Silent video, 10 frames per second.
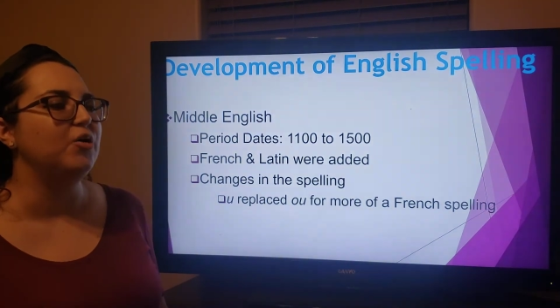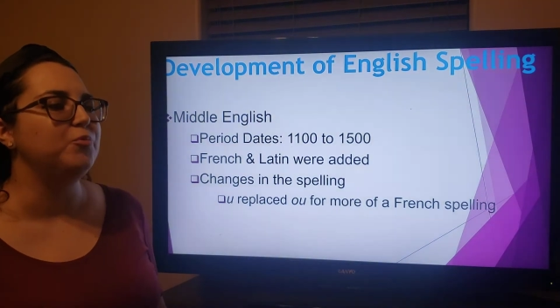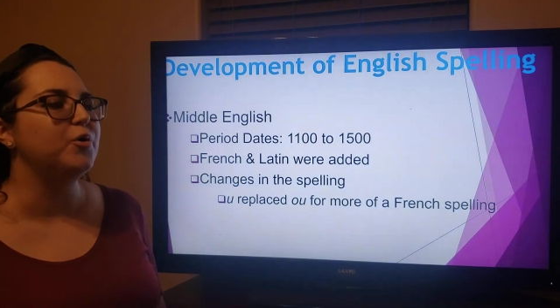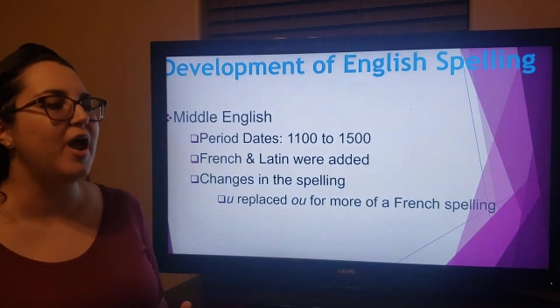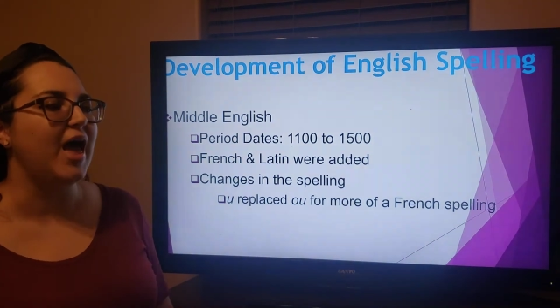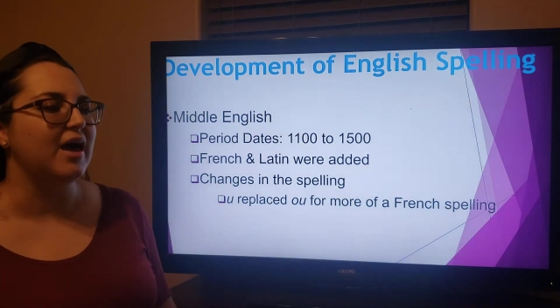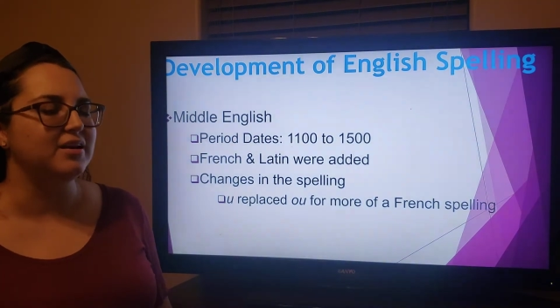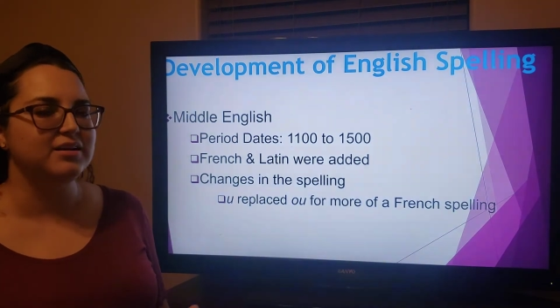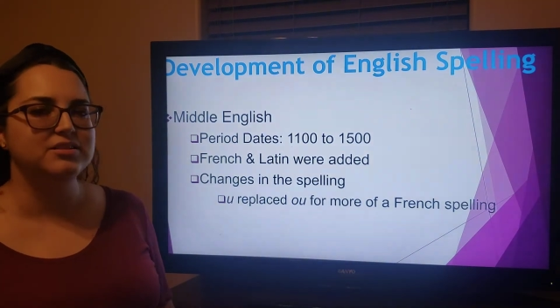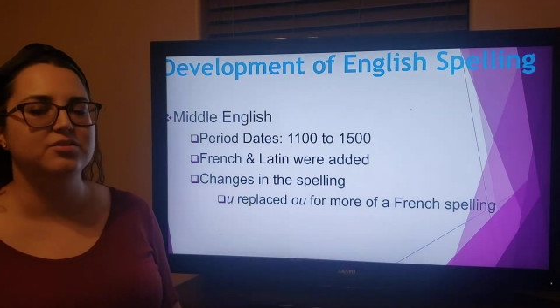were
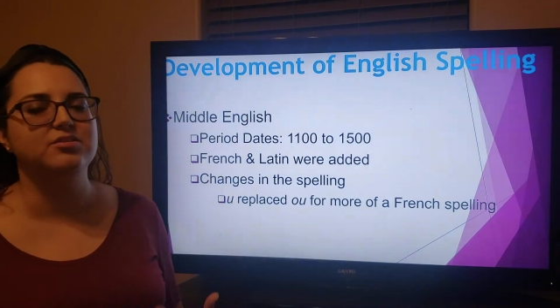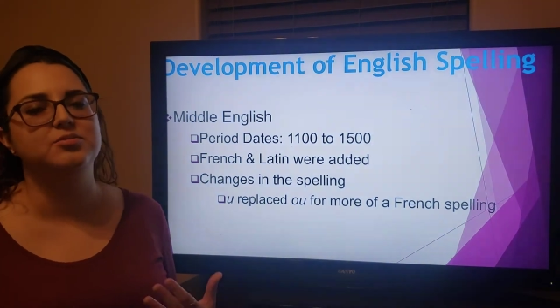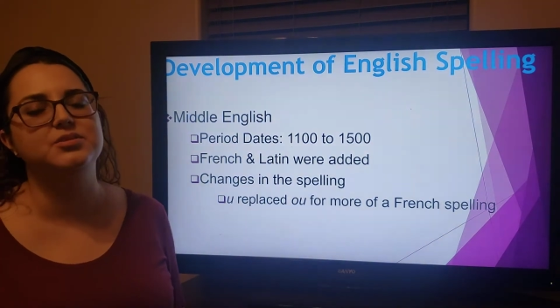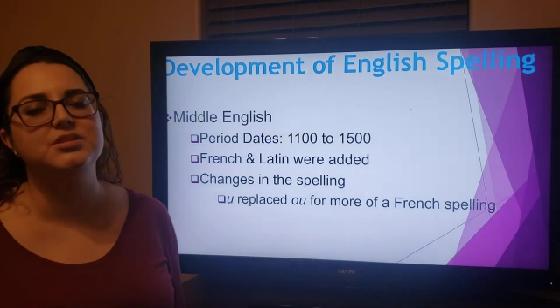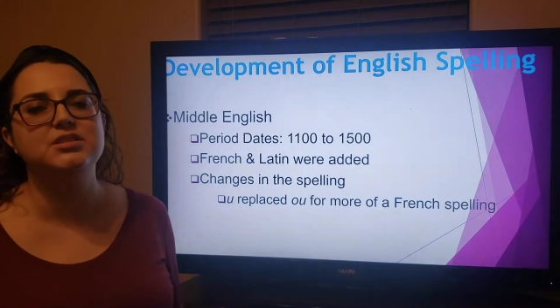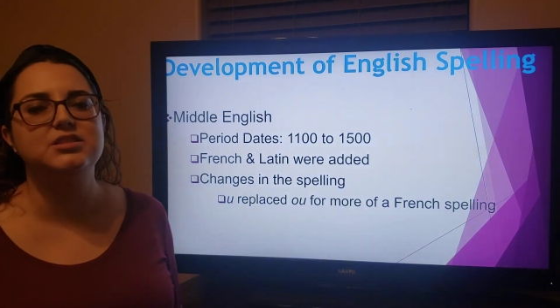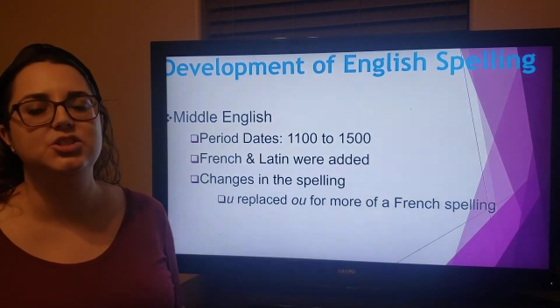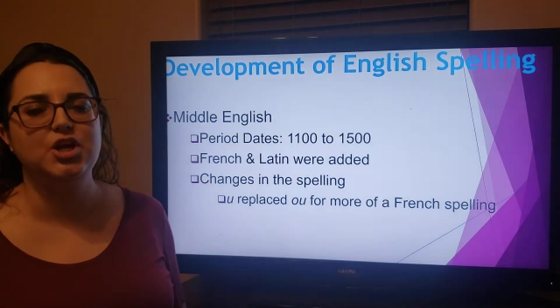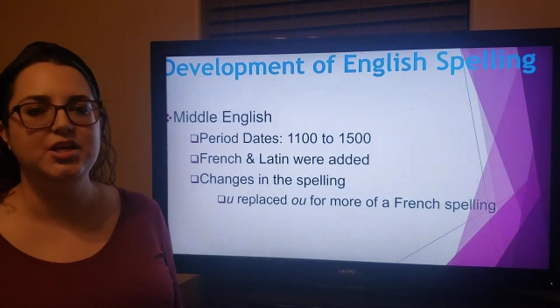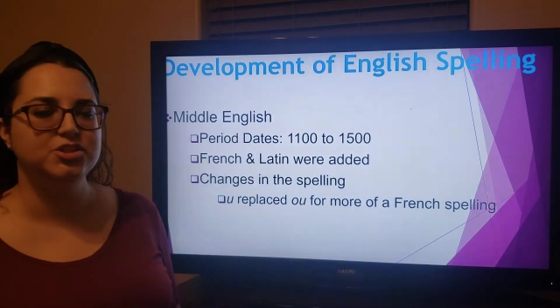added, so there was these
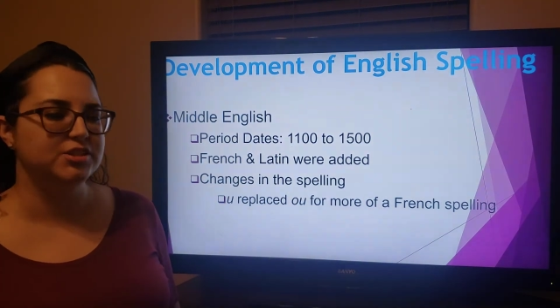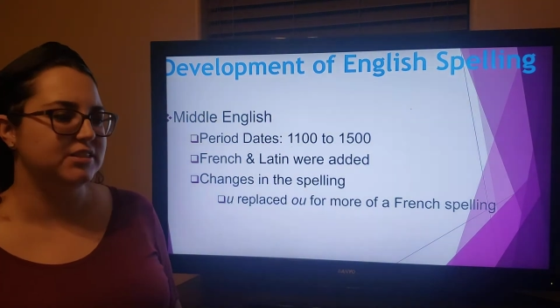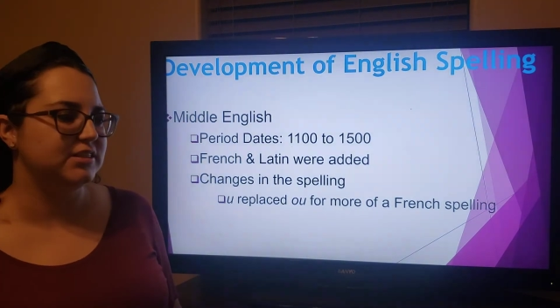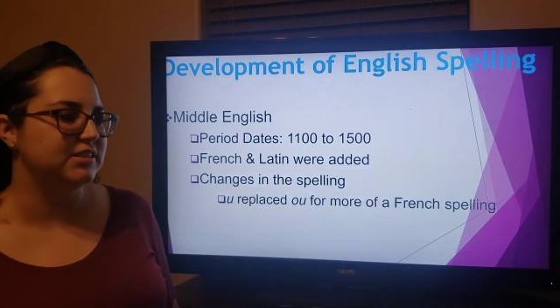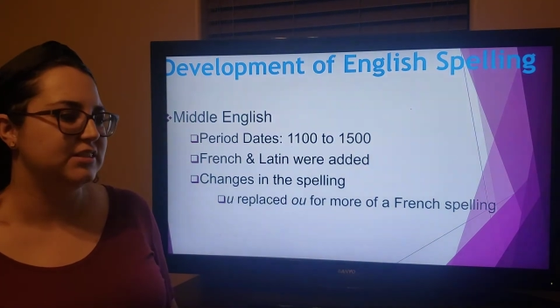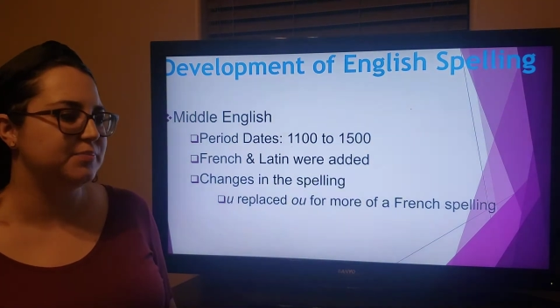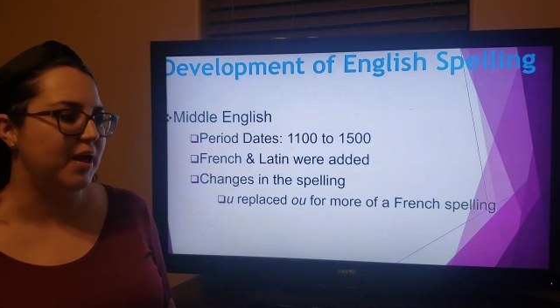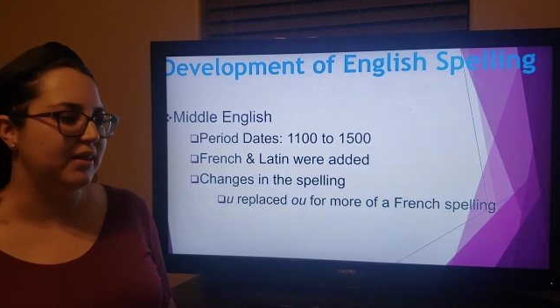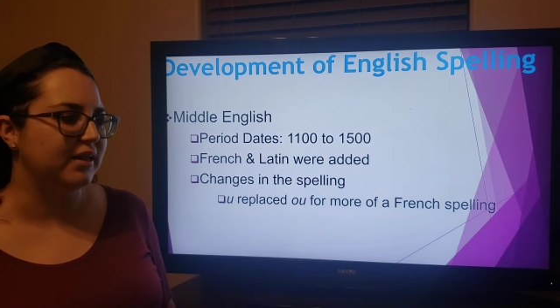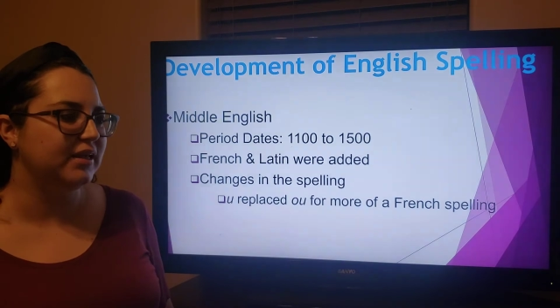changes in the
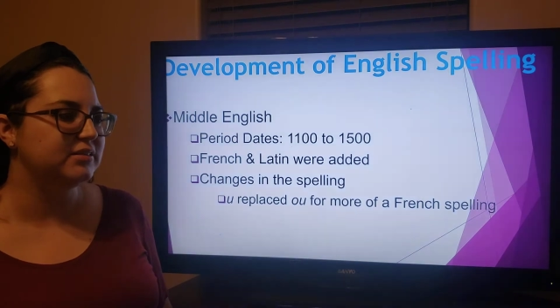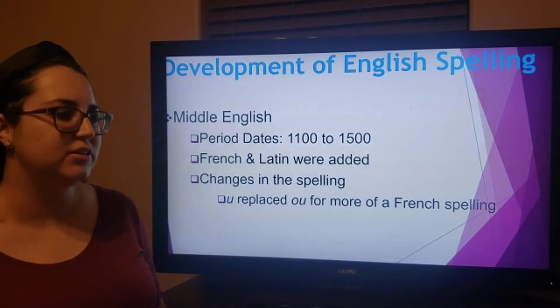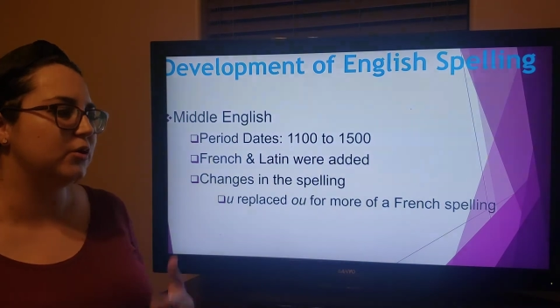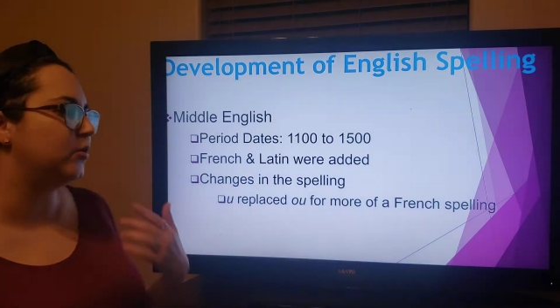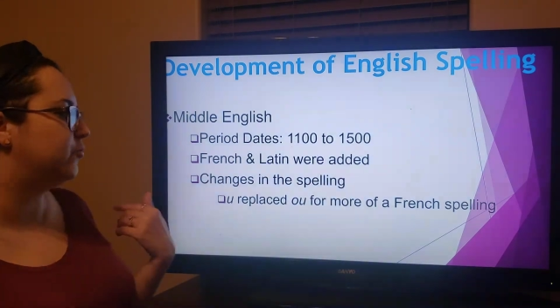spelling. So